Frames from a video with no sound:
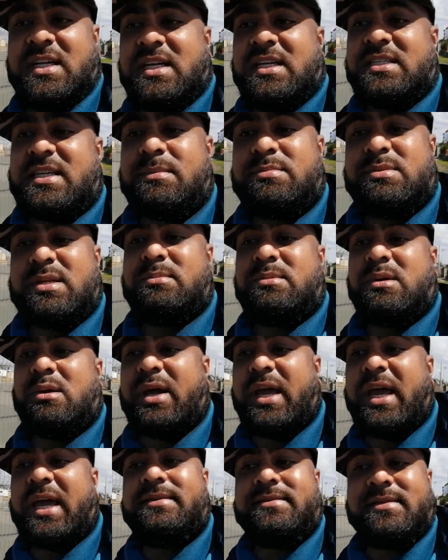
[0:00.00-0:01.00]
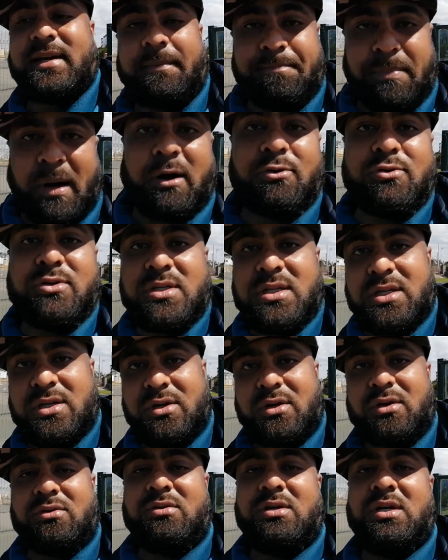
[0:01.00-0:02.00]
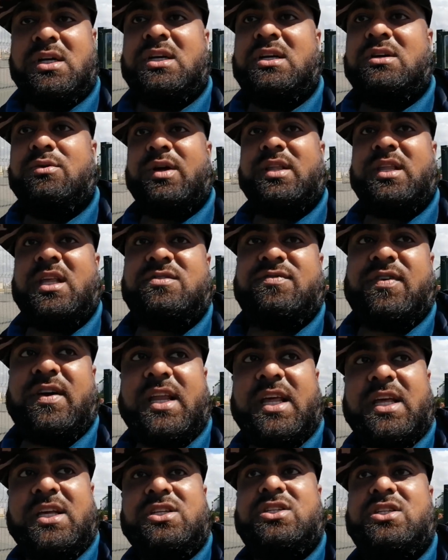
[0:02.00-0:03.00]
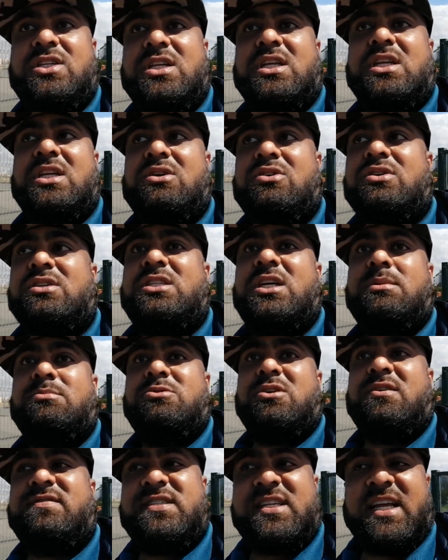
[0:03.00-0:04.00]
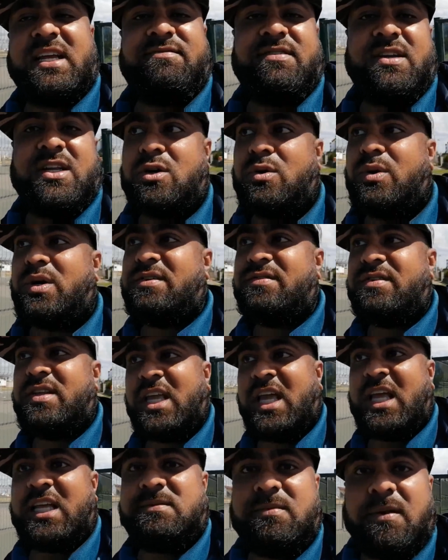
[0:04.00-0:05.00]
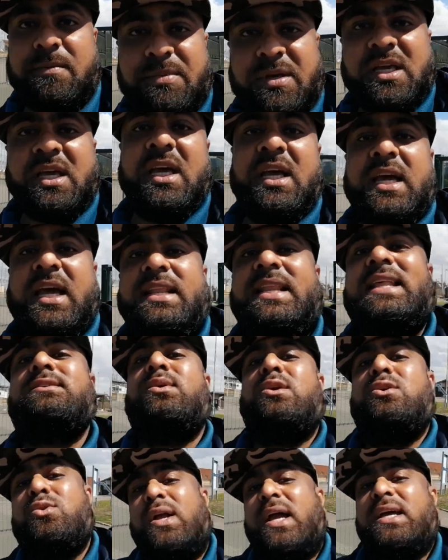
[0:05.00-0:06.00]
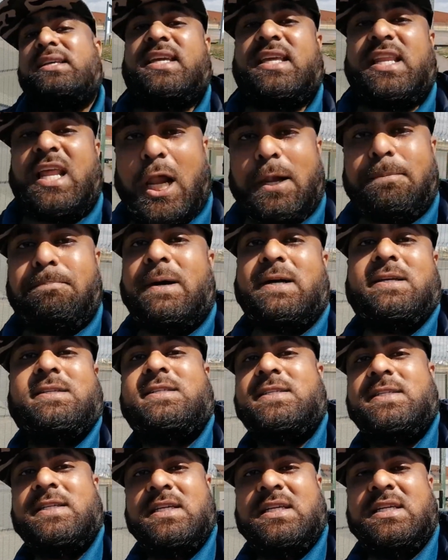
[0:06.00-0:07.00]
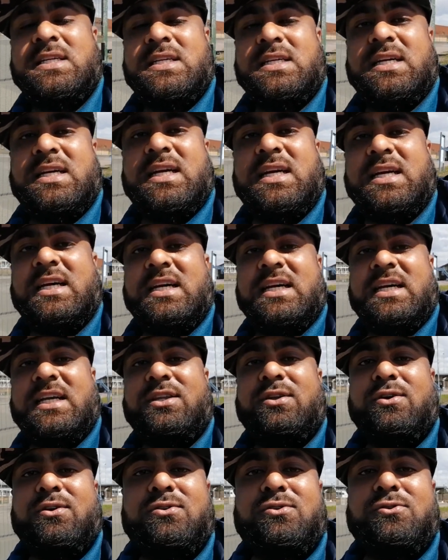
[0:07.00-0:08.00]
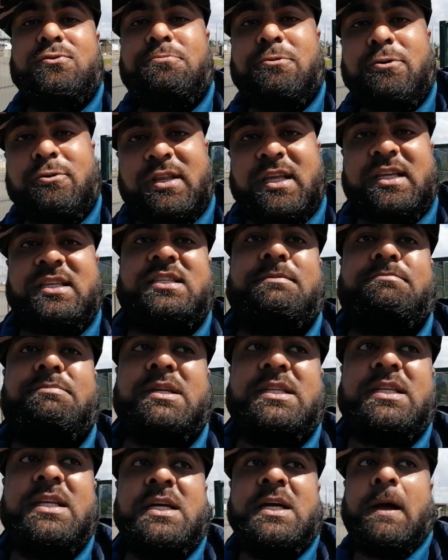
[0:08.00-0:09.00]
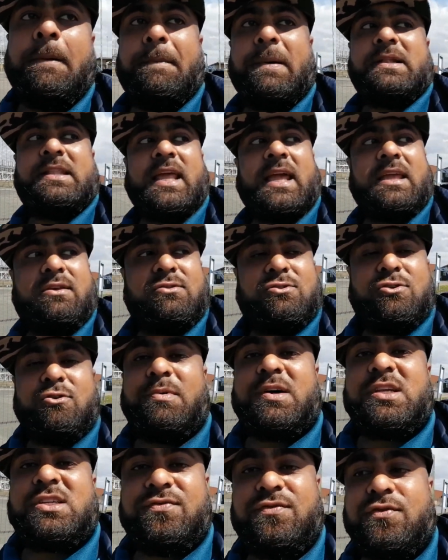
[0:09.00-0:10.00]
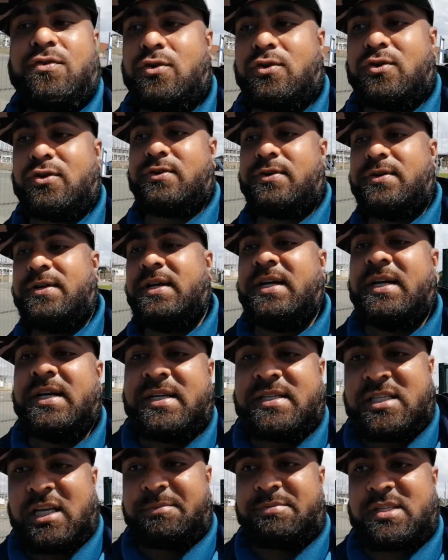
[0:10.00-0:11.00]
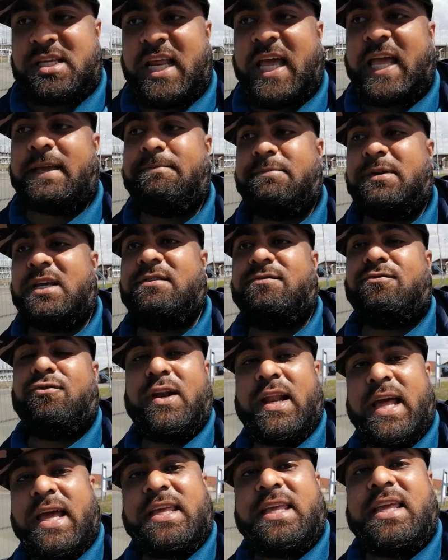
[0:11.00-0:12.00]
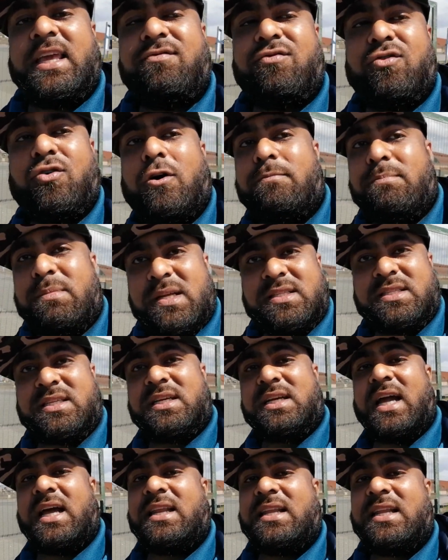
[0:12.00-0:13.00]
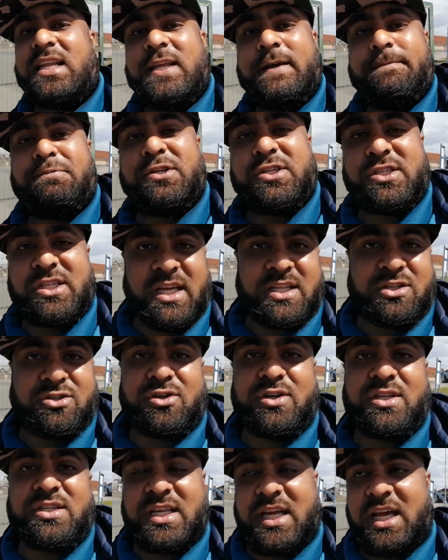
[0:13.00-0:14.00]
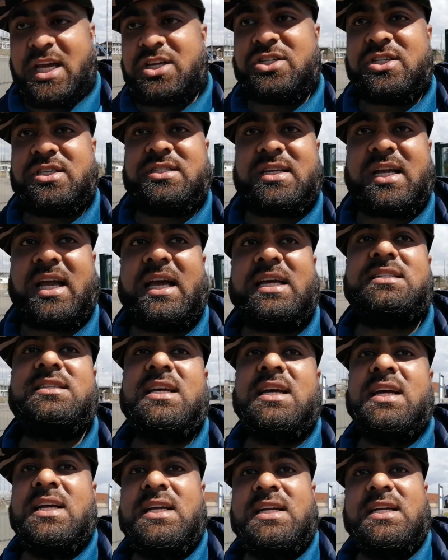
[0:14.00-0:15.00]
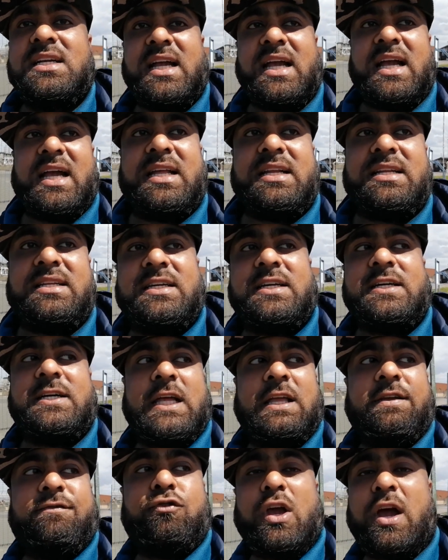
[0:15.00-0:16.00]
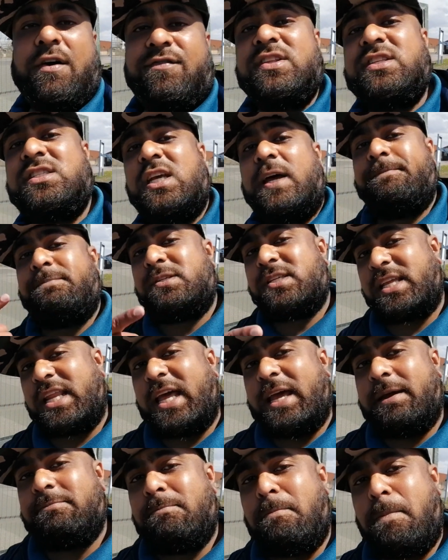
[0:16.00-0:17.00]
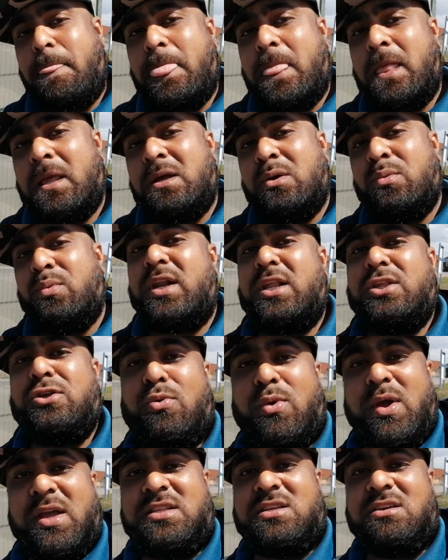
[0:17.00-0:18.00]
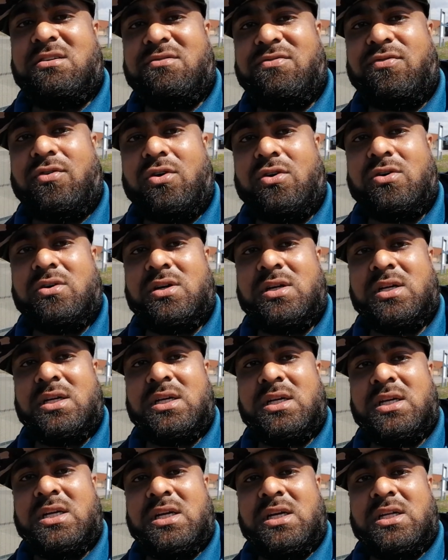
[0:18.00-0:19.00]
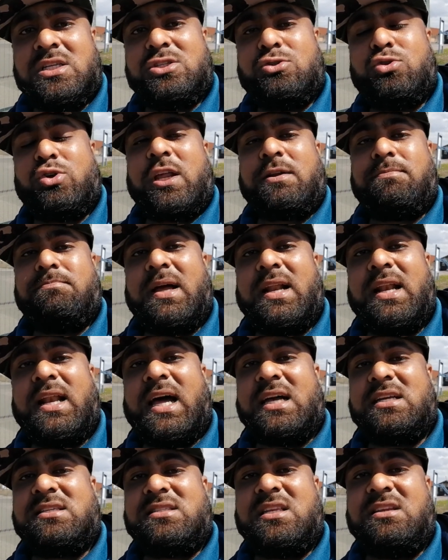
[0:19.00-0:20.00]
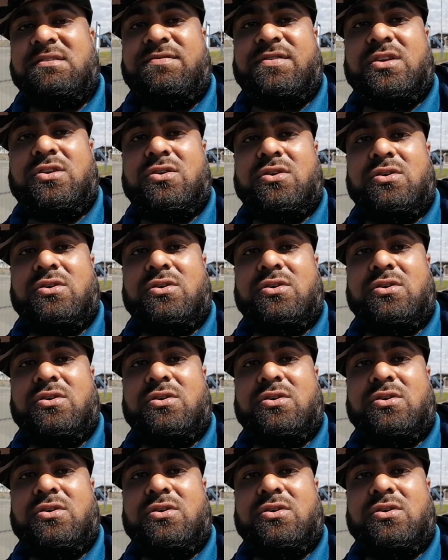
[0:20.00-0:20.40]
Sometimes our hands are bound, you know, whether it's financially or in terms of traveling, whatever the case may be. And that's where you guys can help us, uh, you know, to progress a bit. But thank you so much for subscribing, for liking, for commenting. I really appreciate your interactions, guys. And uh, if you haven't subscribed, what are you waiting for? Just get my last three